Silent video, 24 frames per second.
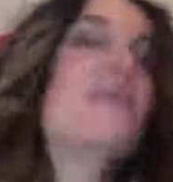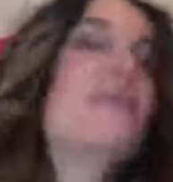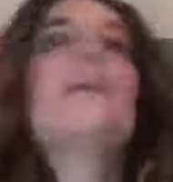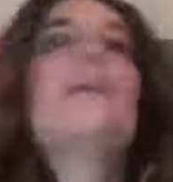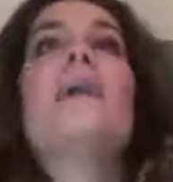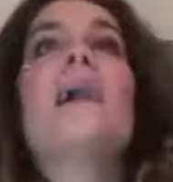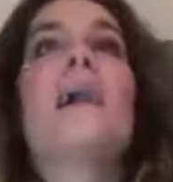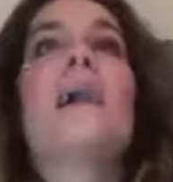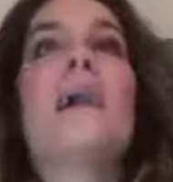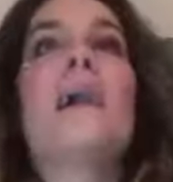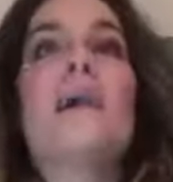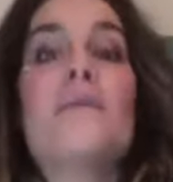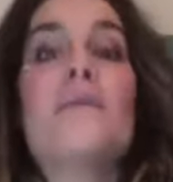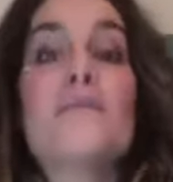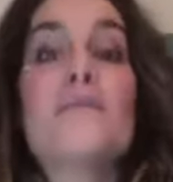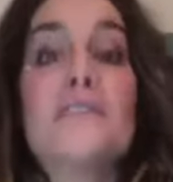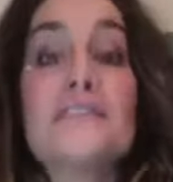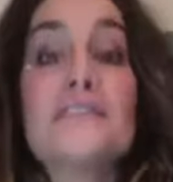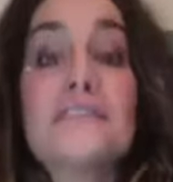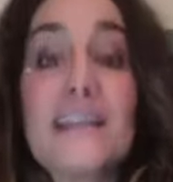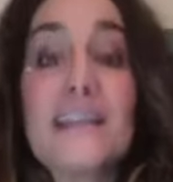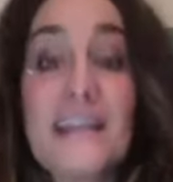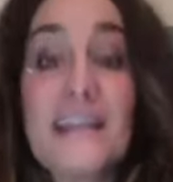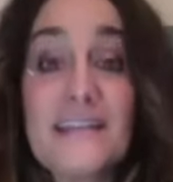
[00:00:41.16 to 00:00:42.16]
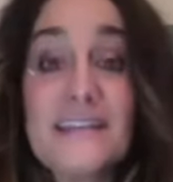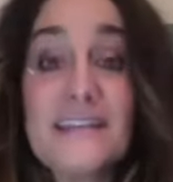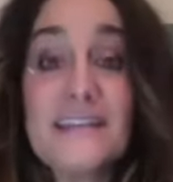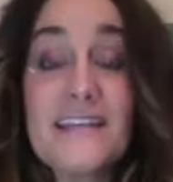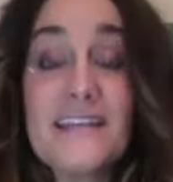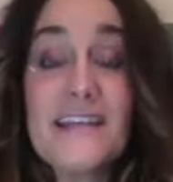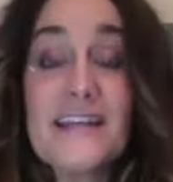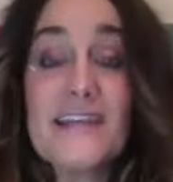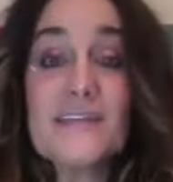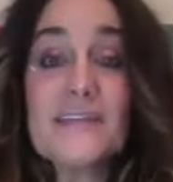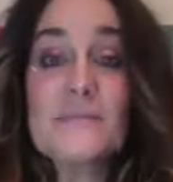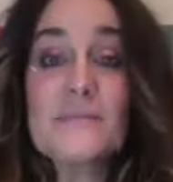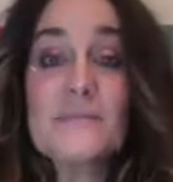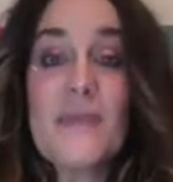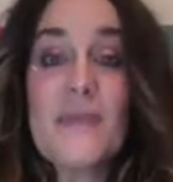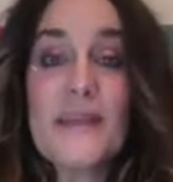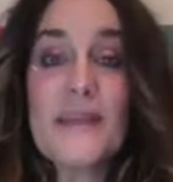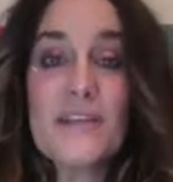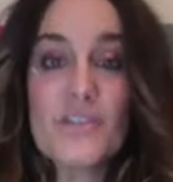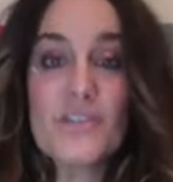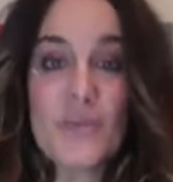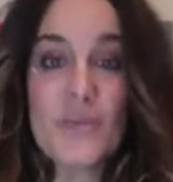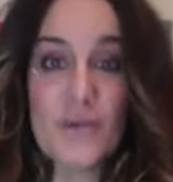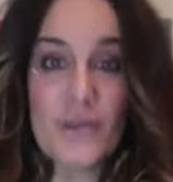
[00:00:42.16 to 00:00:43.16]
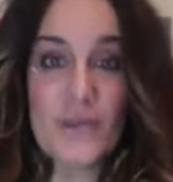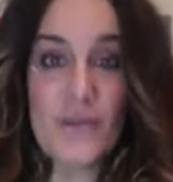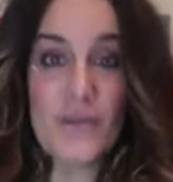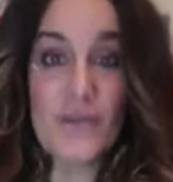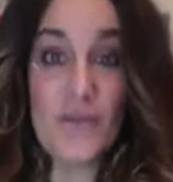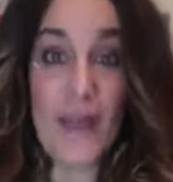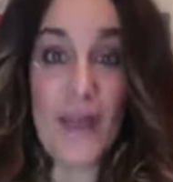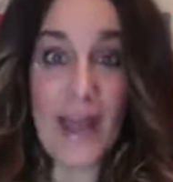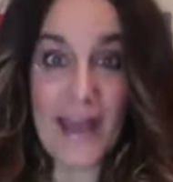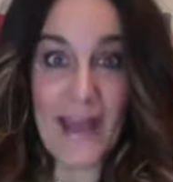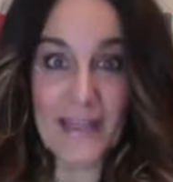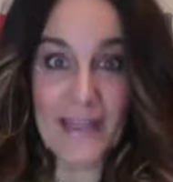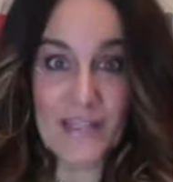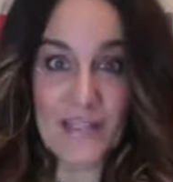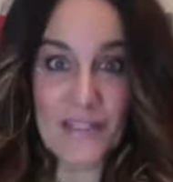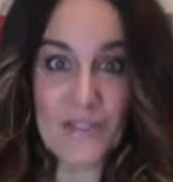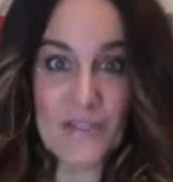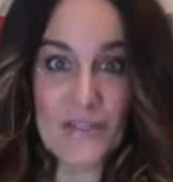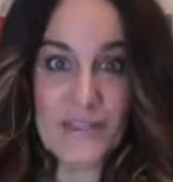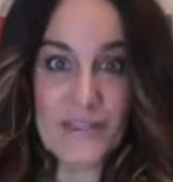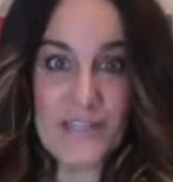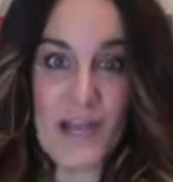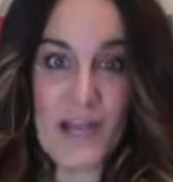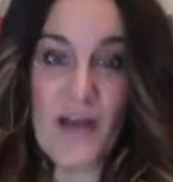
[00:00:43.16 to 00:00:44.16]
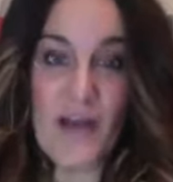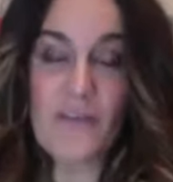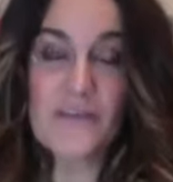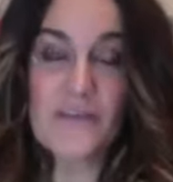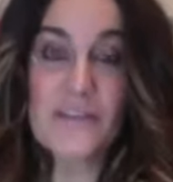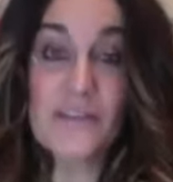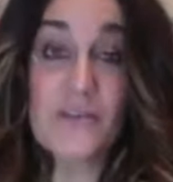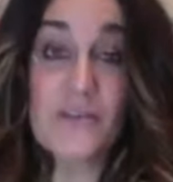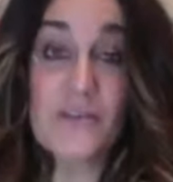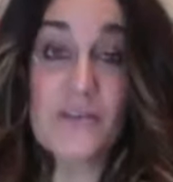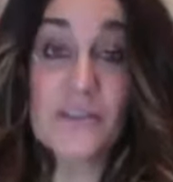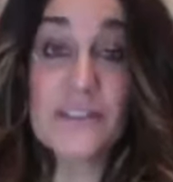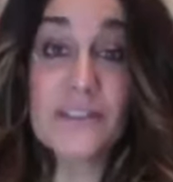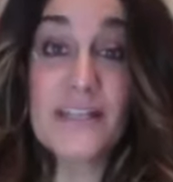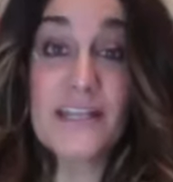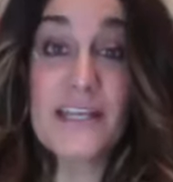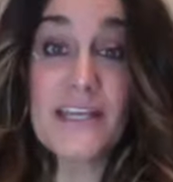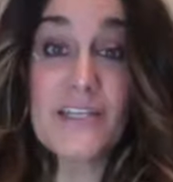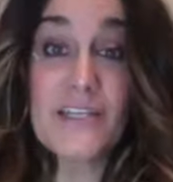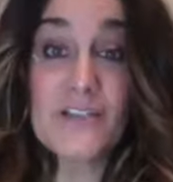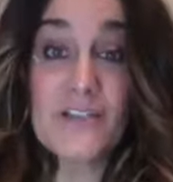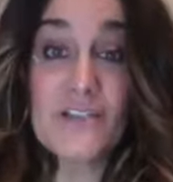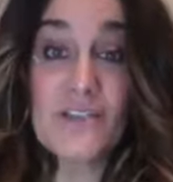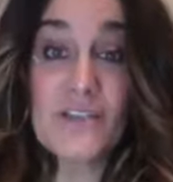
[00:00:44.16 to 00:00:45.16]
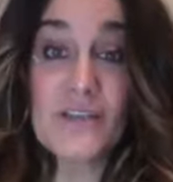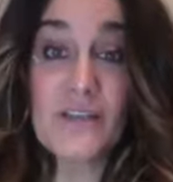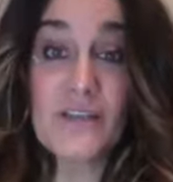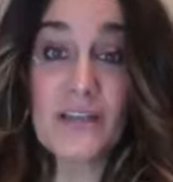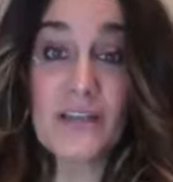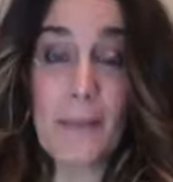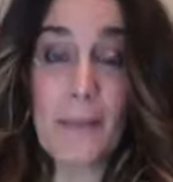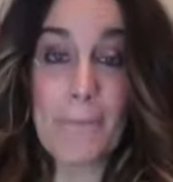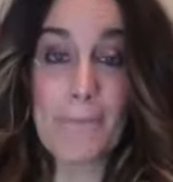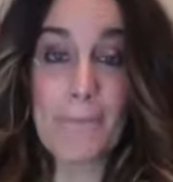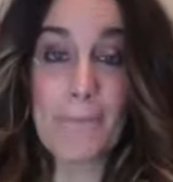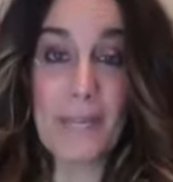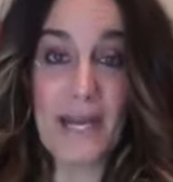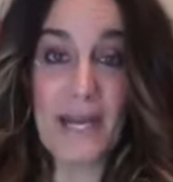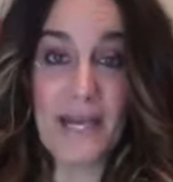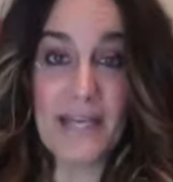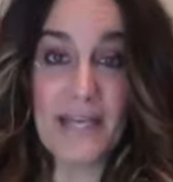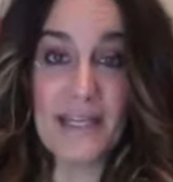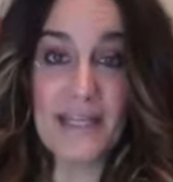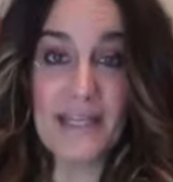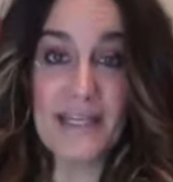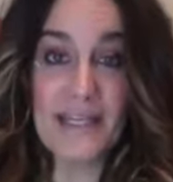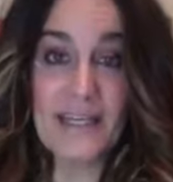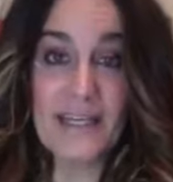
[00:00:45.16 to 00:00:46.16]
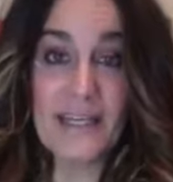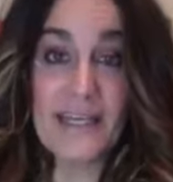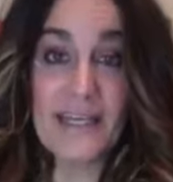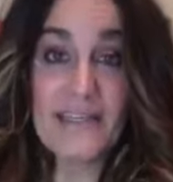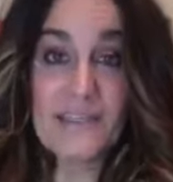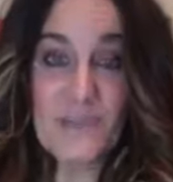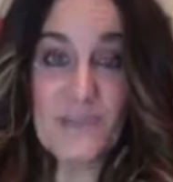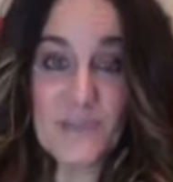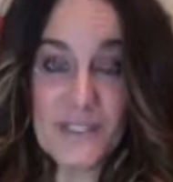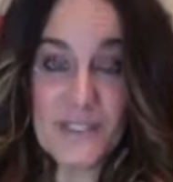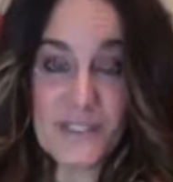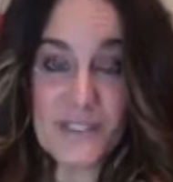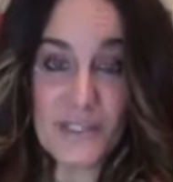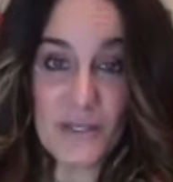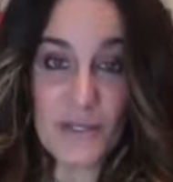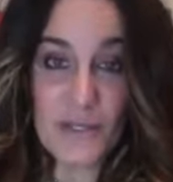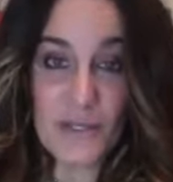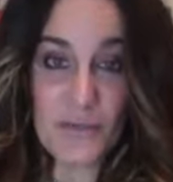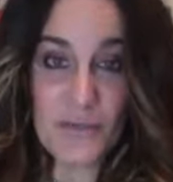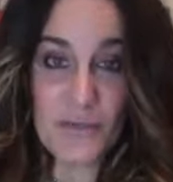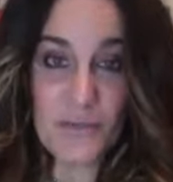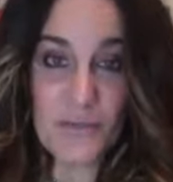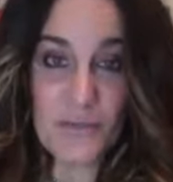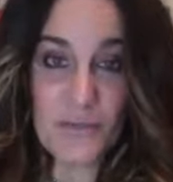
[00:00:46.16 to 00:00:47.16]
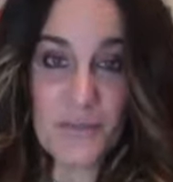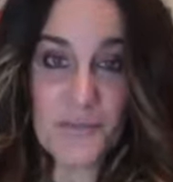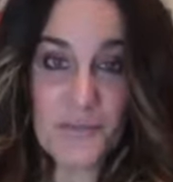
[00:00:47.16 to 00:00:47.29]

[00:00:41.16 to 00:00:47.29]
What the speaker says: The second thing is make sure you've added yourself to the Relational Embodied Intimacy group.